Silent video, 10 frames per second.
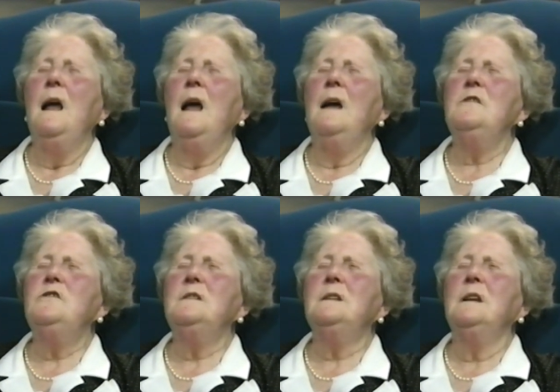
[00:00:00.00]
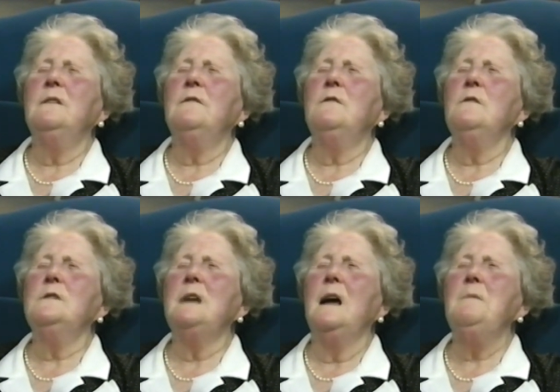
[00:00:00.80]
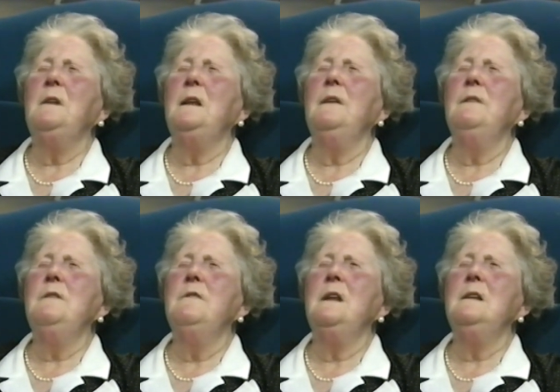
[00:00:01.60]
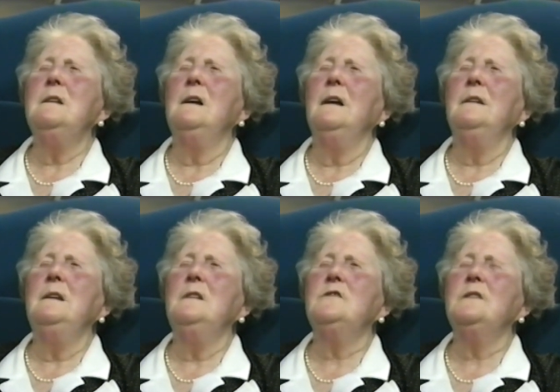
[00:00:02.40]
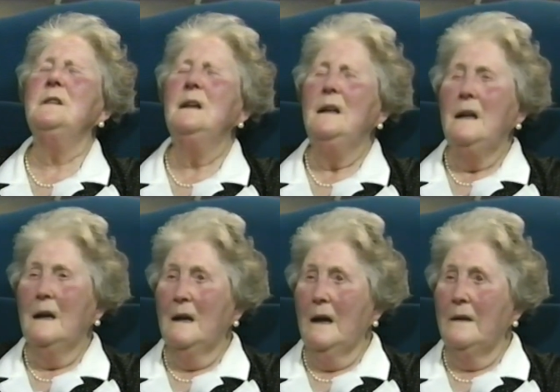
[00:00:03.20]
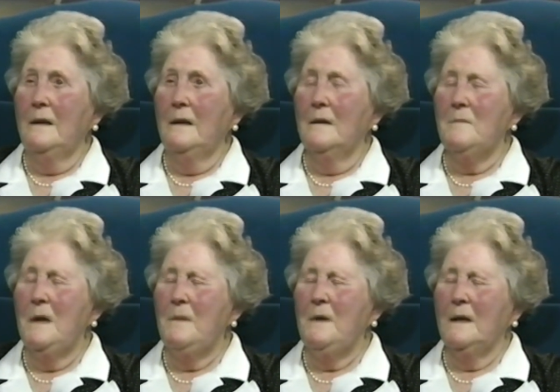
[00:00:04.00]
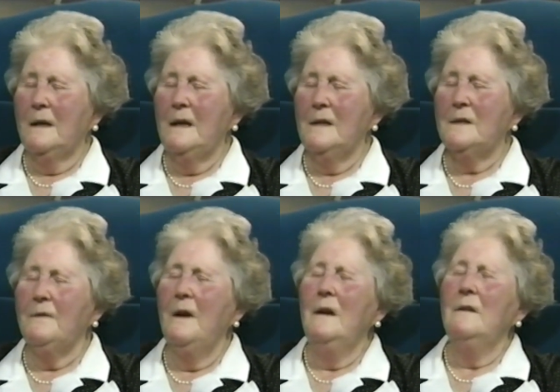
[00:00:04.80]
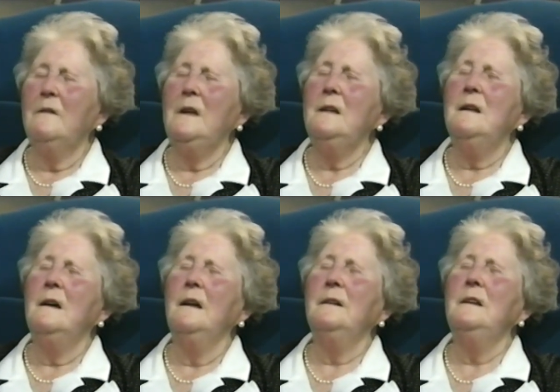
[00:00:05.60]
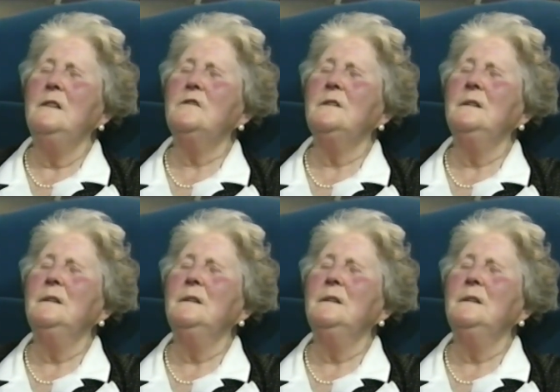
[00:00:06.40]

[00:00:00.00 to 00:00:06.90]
And she said, of course, I believe in reincarnation, and I think it may be a case of reincarnation.